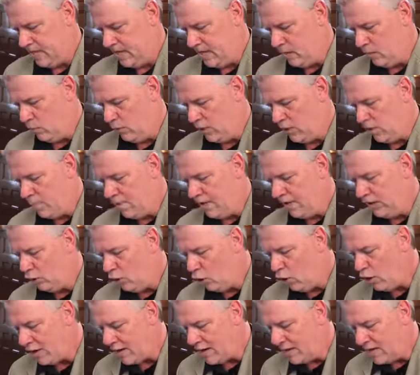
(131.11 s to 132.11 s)
And we're going to be
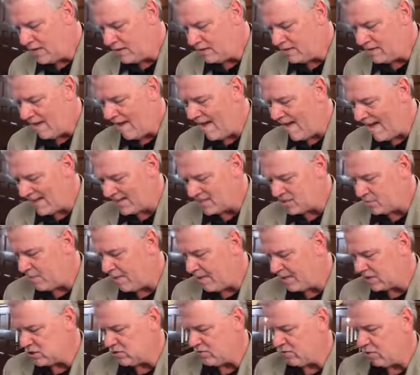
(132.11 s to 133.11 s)
looking at the
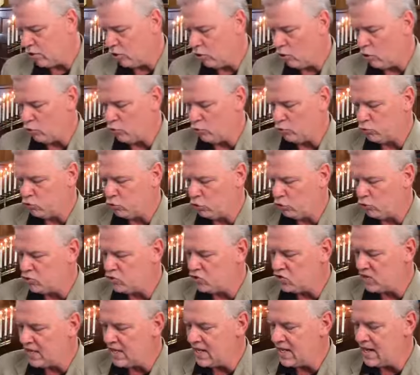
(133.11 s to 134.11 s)
aspects of our local
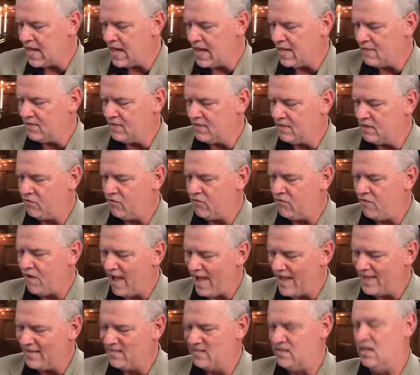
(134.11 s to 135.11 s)
church DNA that
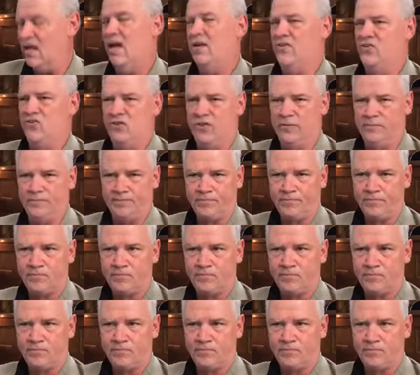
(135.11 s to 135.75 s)
defines us.